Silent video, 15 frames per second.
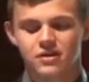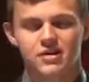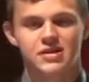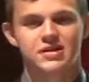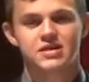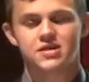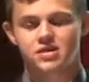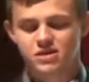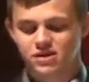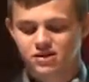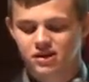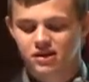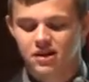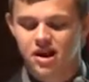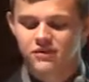
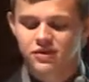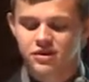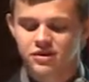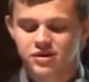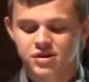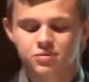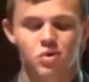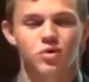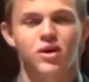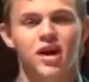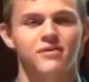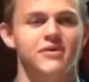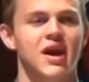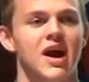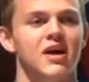The love and the support
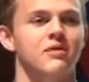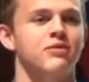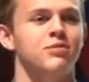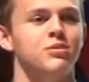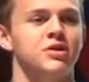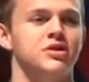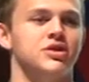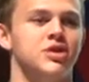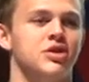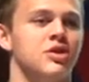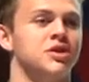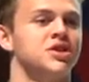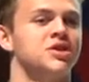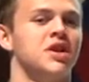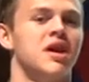I've gotten from this
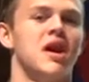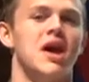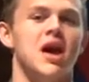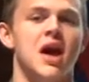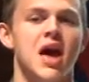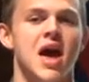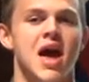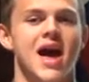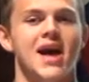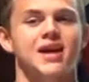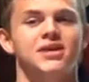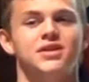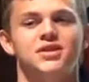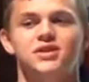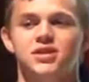church
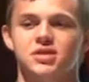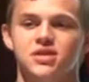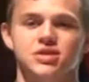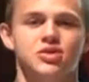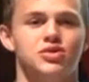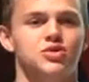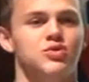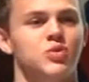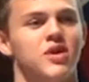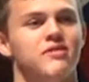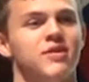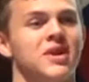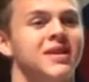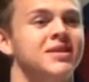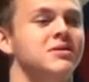has
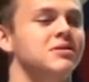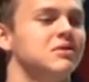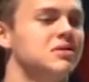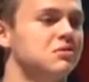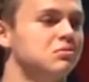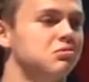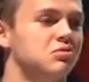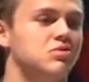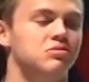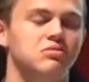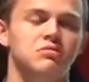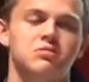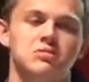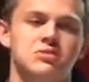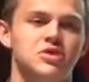driven
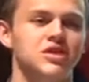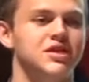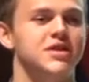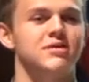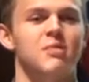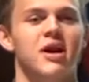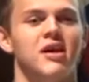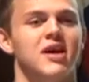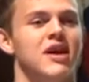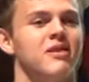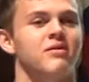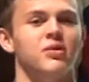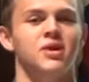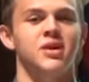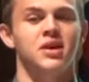just about
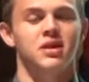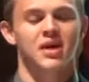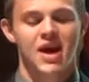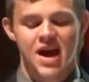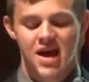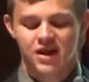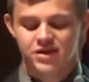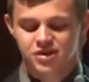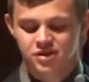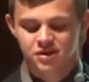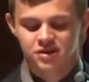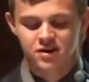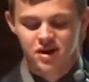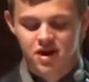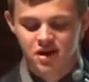every
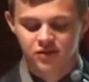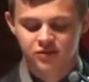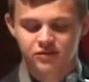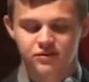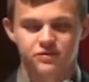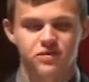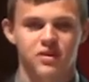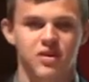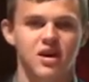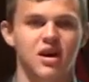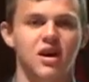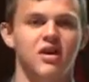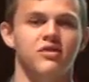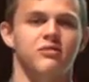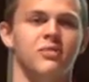action of
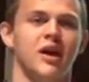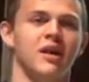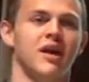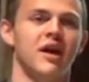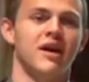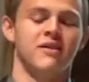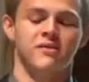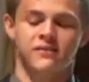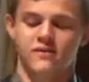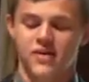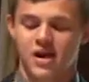my life.